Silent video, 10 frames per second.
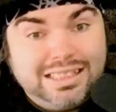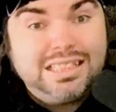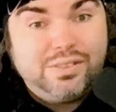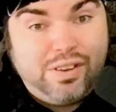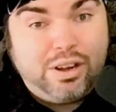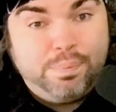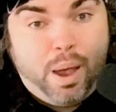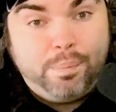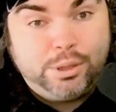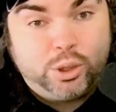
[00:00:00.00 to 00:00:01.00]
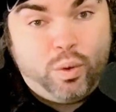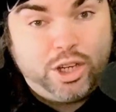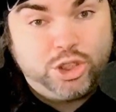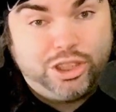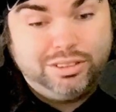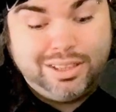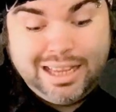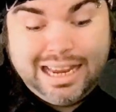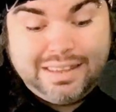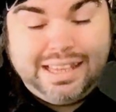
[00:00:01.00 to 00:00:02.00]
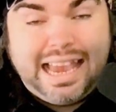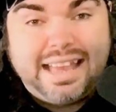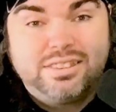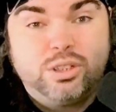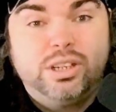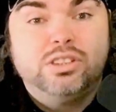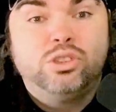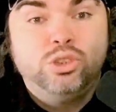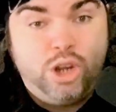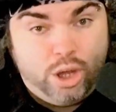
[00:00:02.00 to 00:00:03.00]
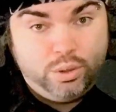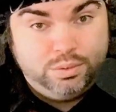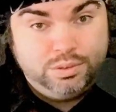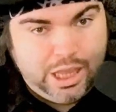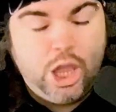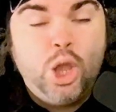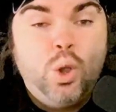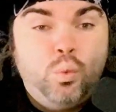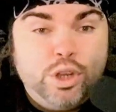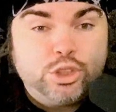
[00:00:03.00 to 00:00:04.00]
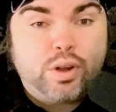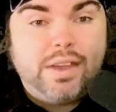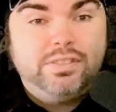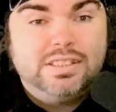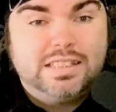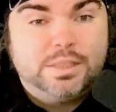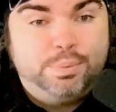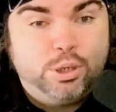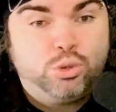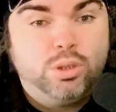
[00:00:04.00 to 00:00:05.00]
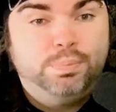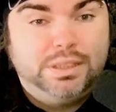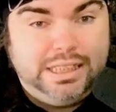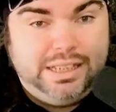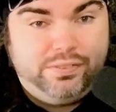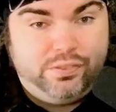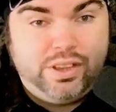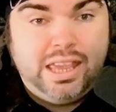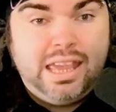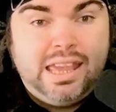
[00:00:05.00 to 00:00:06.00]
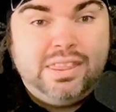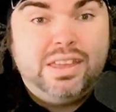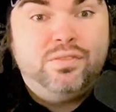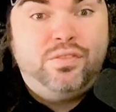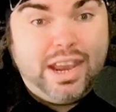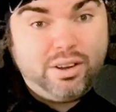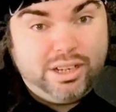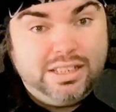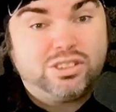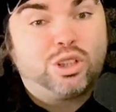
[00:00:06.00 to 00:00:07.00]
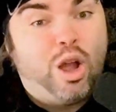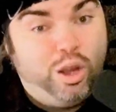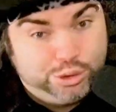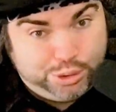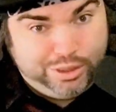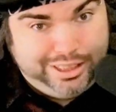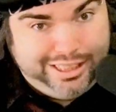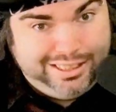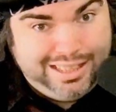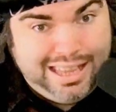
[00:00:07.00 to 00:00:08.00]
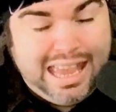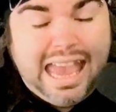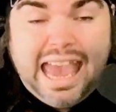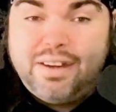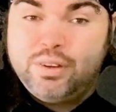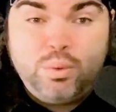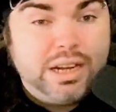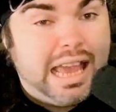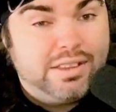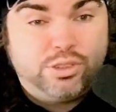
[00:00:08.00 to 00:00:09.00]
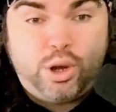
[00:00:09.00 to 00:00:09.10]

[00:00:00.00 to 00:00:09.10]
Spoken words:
is a very popular question, and the answer is no. Witchcraft is a spiritual belief that varies culturally. Everyone has their